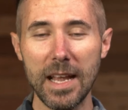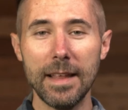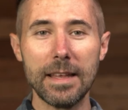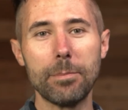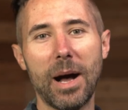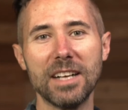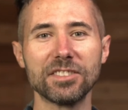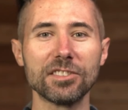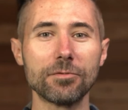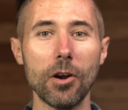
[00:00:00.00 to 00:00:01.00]
The
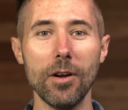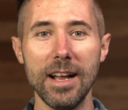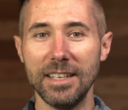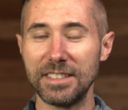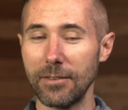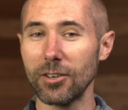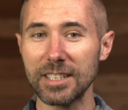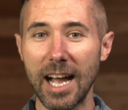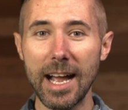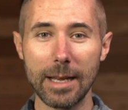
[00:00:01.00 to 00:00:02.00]
apostles wrote several
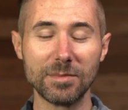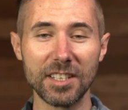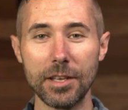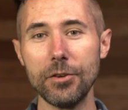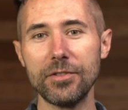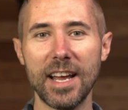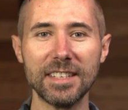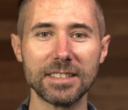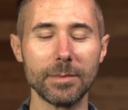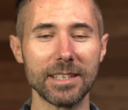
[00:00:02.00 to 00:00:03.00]
times in the New
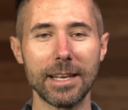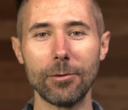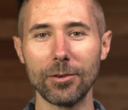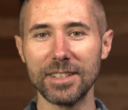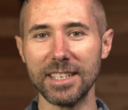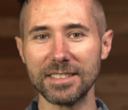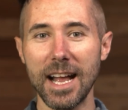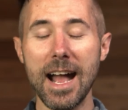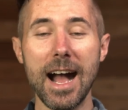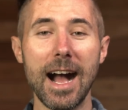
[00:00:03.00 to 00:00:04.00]
Testament, they wrote this,
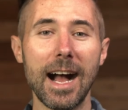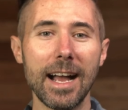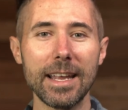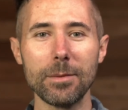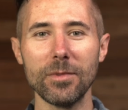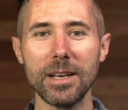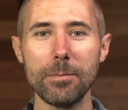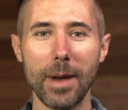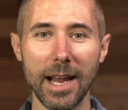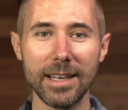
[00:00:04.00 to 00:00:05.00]
I am
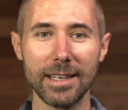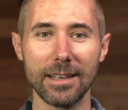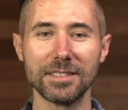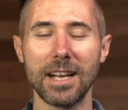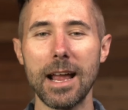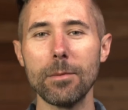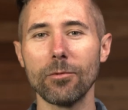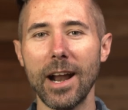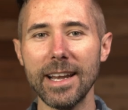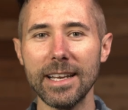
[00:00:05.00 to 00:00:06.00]

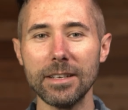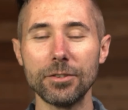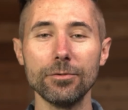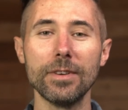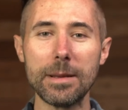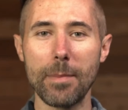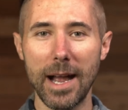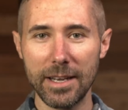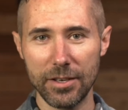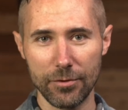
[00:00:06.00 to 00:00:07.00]
writing to
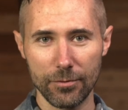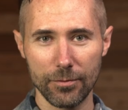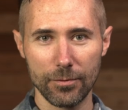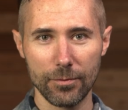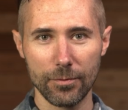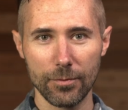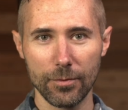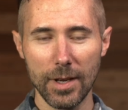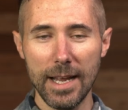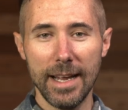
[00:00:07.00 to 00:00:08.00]
remind you.
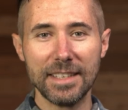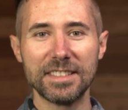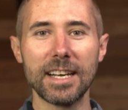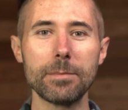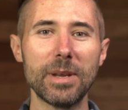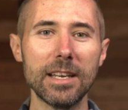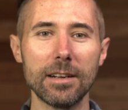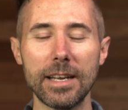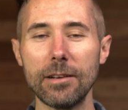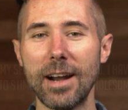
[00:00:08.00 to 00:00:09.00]
In 2
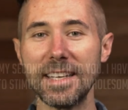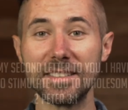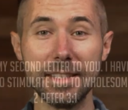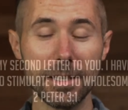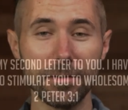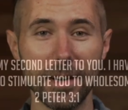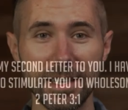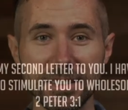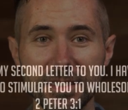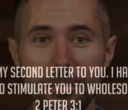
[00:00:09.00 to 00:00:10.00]
Peter, he writes, "Dear
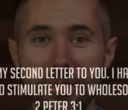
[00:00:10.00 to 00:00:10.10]
friends,